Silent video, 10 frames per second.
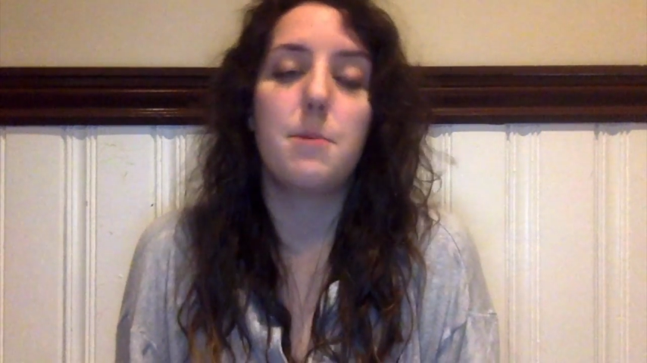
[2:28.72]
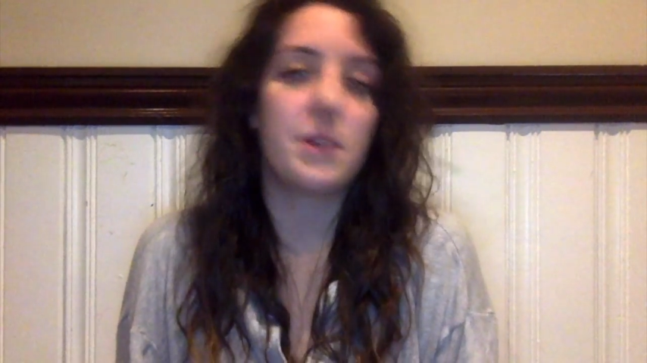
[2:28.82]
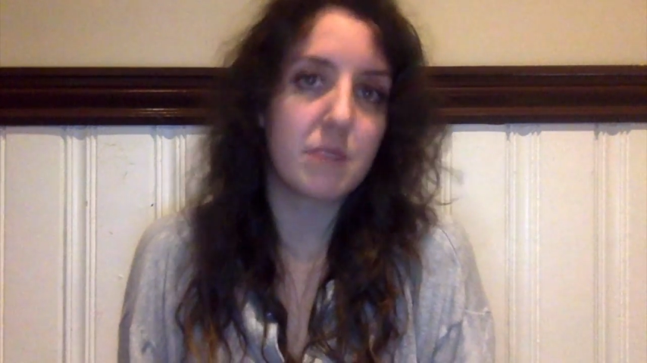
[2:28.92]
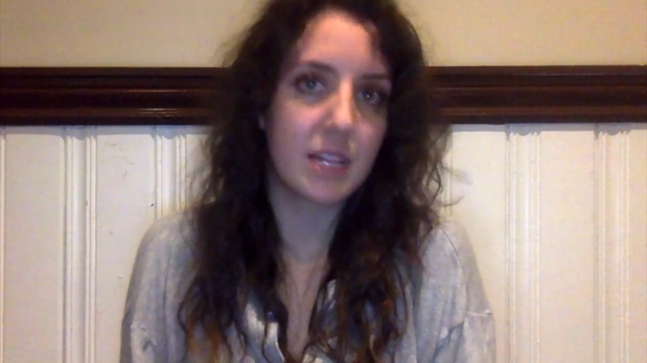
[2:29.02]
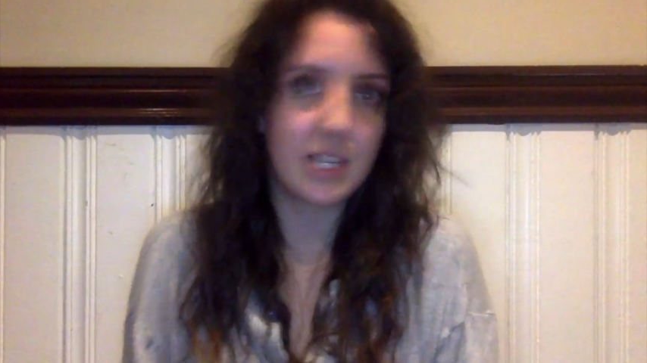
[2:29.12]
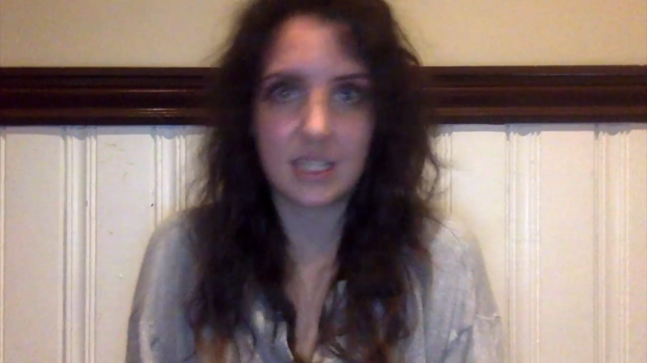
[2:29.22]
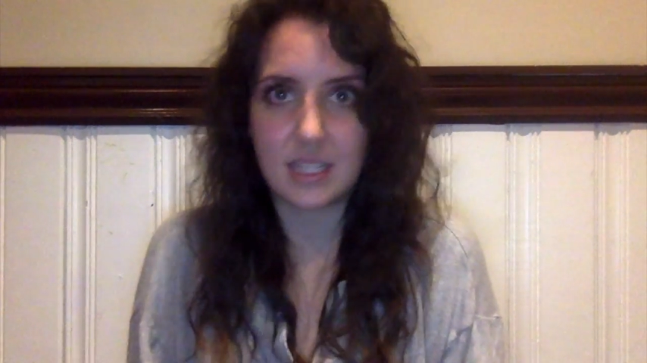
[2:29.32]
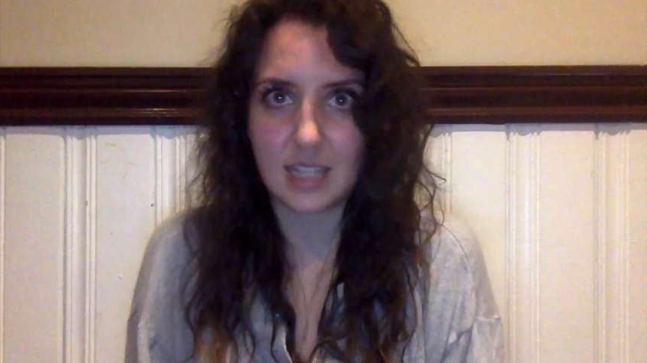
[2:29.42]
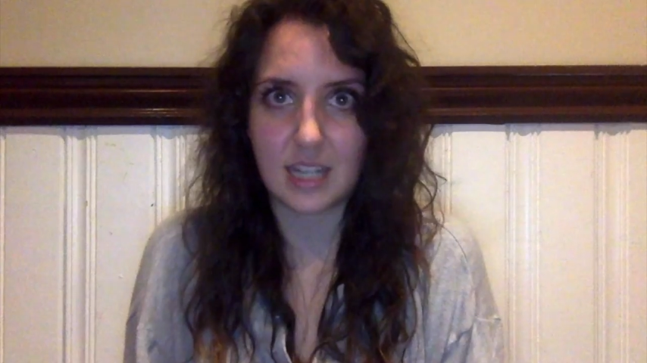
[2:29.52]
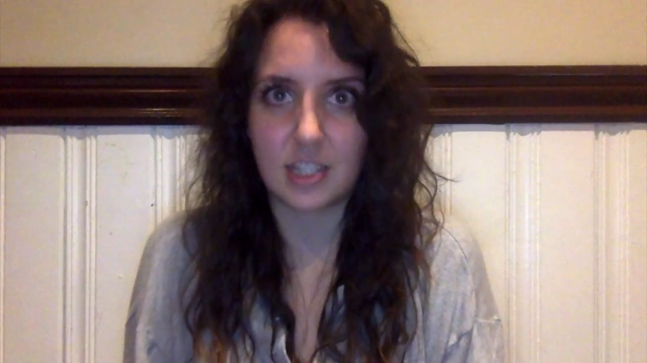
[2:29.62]
But he really
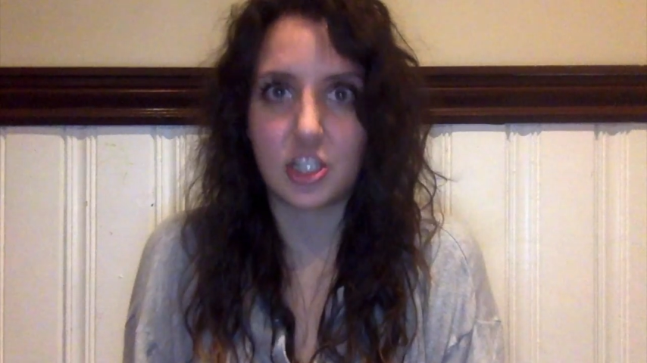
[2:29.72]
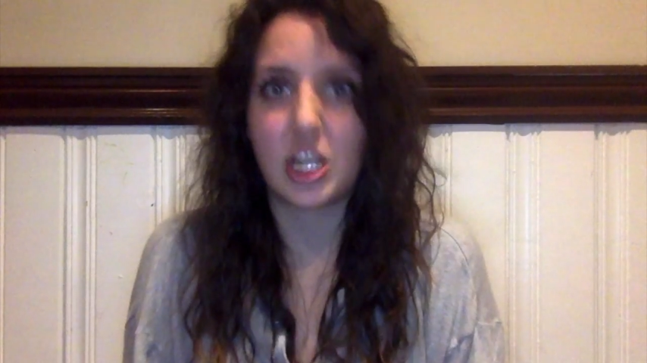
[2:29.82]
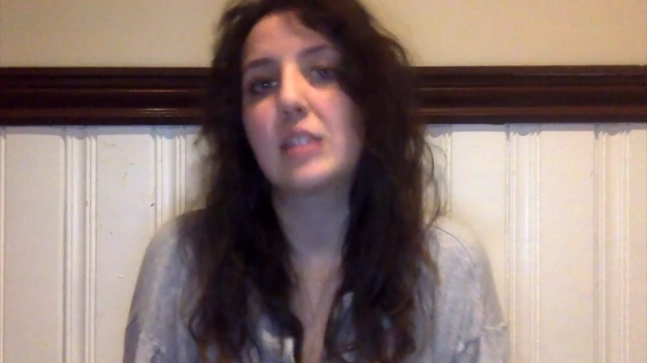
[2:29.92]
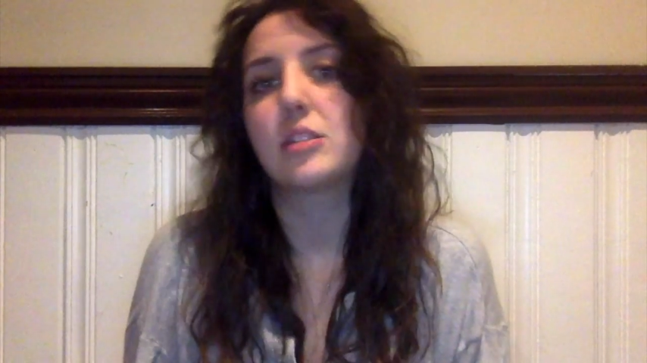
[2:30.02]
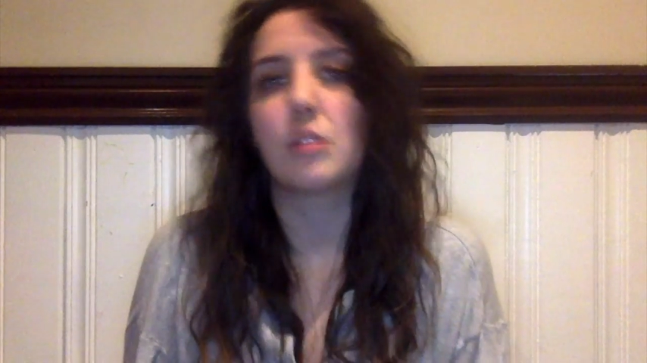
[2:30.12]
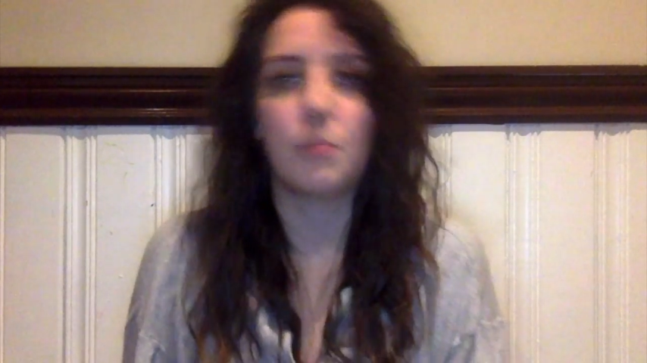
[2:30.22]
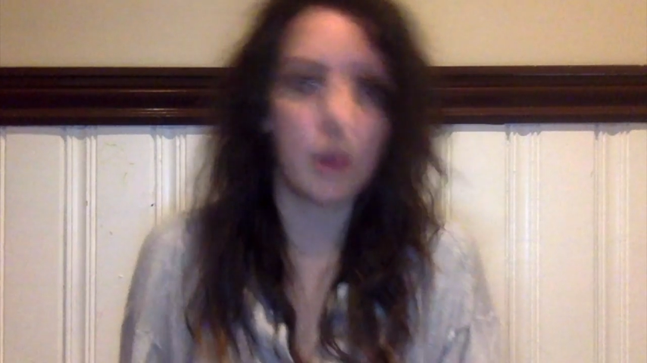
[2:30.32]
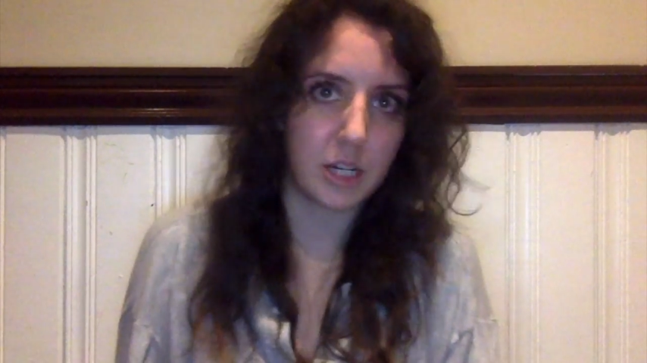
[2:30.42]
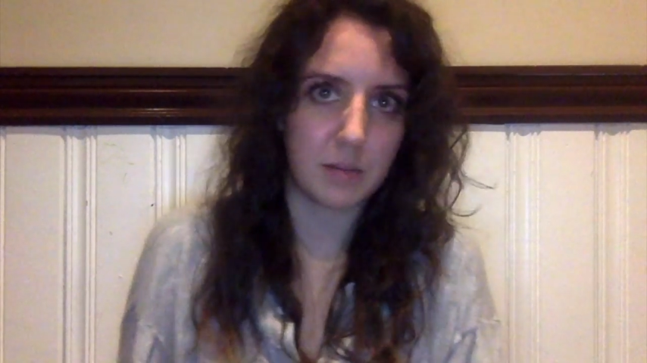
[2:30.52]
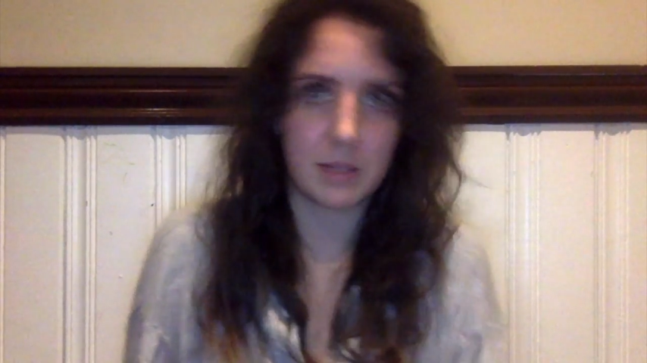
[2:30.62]
doesn't stand a chance, so I'm
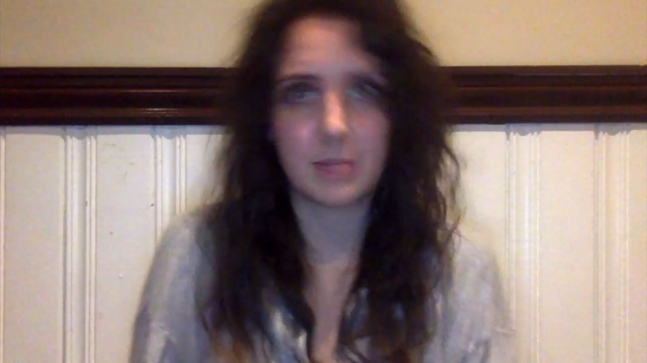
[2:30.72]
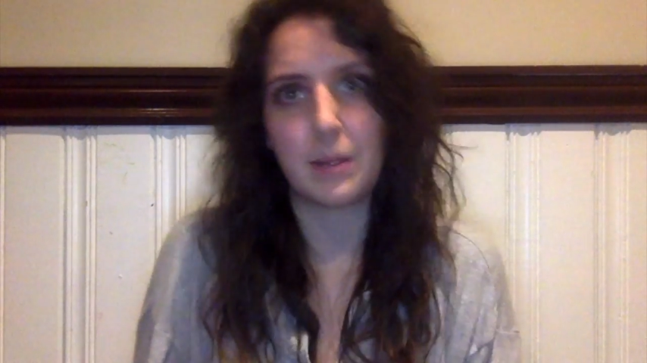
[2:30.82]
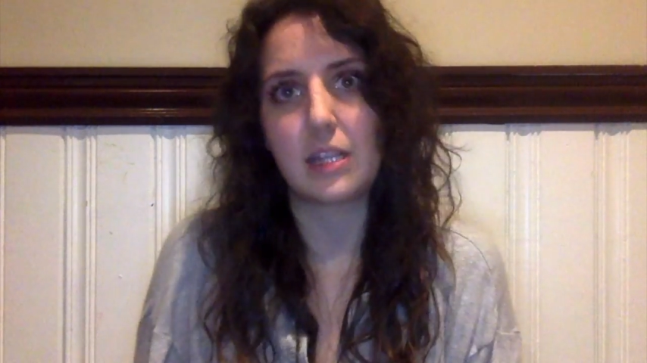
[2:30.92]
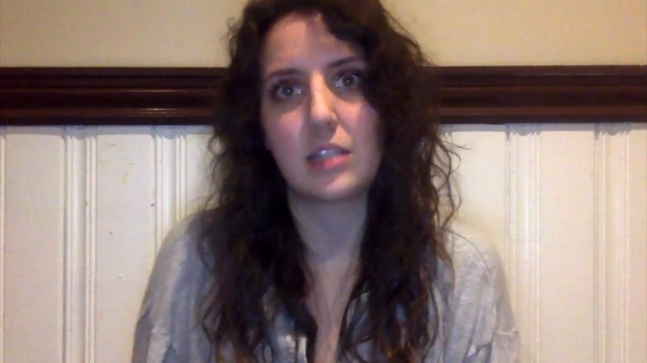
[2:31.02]
not going to be spending